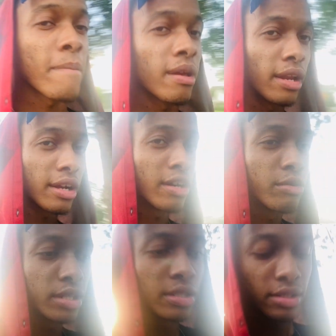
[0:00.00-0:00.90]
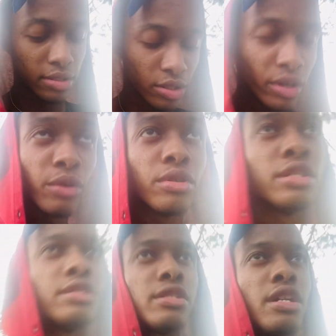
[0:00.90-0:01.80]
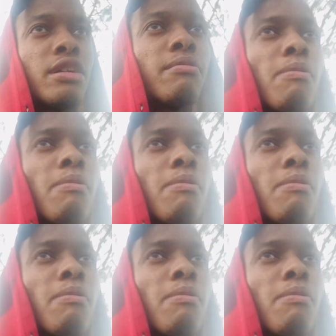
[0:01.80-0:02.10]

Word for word: like always. So well I was, yeah. I'm